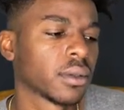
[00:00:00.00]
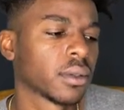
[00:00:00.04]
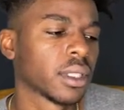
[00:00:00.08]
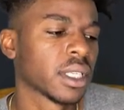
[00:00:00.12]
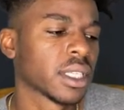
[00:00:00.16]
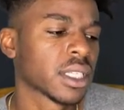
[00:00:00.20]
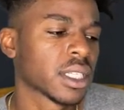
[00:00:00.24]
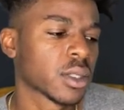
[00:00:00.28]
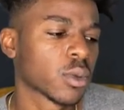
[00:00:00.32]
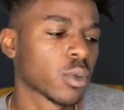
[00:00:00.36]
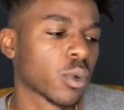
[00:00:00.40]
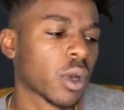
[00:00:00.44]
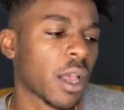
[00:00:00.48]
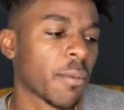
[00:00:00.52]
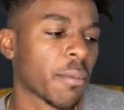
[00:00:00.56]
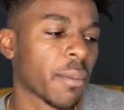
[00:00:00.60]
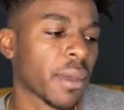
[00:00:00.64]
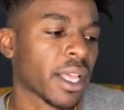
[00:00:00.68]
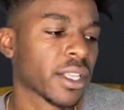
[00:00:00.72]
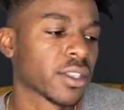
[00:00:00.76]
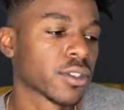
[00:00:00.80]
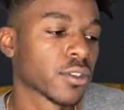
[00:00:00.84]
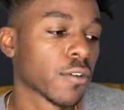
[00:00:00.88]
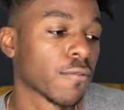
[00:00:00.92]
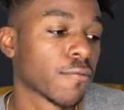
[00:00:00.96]
this is what I
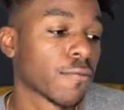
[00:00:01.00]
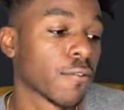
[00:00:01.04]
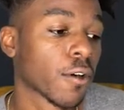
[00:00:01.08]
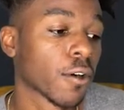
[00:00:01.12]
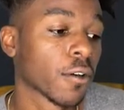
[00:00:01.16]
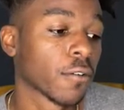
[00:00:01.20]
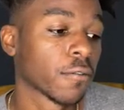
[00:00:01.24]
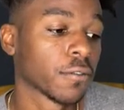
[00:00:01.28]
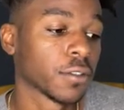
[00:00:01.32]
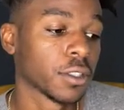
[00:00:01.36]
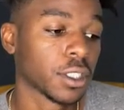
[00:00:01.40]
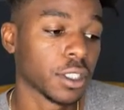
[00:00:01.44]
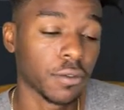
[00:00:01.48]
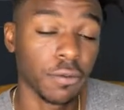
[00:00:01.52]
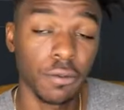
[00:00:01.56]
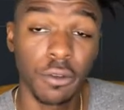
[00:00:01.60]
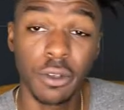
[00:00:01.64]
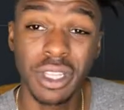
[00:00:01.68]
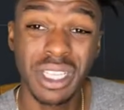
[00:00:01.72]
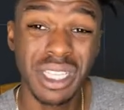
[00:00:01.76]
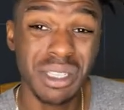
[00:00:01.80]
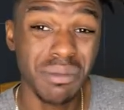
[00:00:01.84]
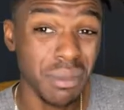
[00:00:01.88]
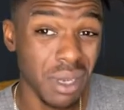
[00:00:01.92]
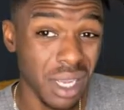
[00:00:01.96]
made so far just for
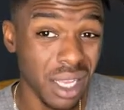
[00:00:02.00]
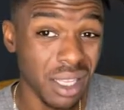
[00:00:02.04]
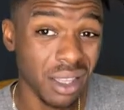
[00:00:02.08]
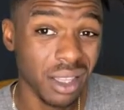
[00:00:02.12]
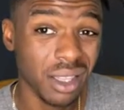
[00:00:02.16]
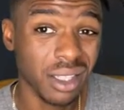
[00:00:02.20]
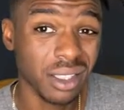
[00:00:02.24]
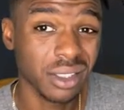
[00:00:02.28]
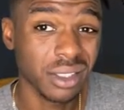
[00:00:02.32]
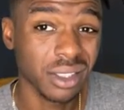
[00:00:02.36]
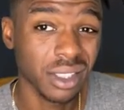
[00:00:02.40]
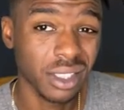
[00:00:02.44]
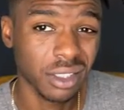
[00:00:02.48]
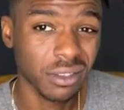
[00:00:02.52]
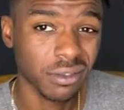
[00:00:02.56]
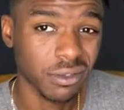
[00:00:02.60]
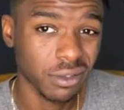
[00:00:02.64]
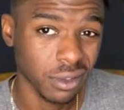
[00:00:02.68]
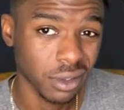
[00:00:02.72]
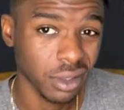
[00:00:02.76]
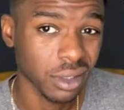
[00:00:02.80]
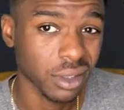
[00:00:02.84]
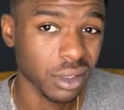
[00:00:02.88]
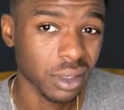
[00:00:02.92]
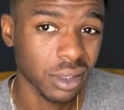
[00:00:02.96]
this month, just
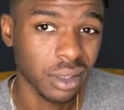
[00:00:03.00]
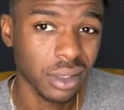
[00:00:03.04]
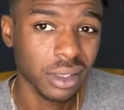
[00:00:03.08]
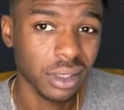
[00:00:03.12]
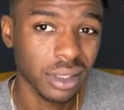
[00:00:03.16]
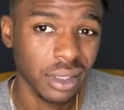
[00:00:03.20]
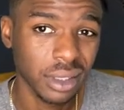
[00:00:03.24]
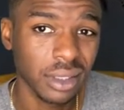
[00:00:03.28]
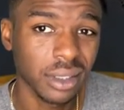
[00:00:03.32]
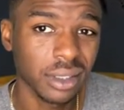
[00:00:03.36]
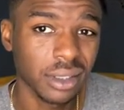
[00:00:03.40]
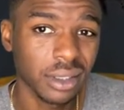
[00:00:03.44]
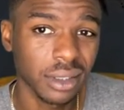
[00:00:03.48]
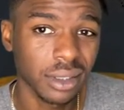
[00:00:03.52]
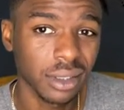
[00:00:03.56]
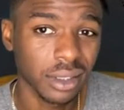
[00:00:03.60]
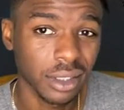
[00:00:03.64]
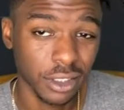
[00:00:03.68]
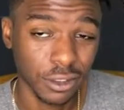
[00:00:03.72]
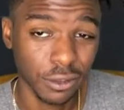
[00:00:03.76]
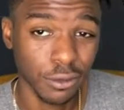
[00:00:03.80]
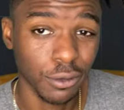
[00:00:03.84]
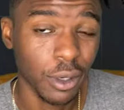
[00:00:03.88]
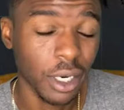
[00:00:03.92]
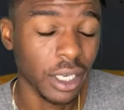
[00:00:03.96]
for
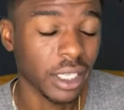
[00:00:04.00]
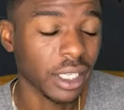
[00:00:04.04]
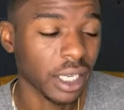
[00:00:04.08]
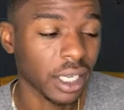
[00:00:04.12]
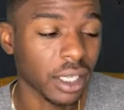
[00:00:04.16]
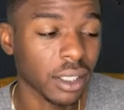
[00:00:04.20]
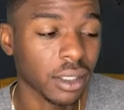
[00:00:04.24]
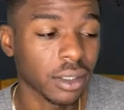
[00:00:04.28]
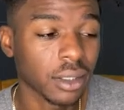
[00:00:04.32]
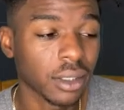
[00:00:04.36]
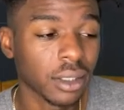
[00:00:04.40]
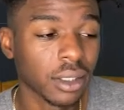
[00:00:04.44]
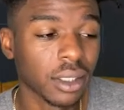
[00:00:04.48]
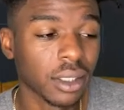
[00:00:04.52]
right now.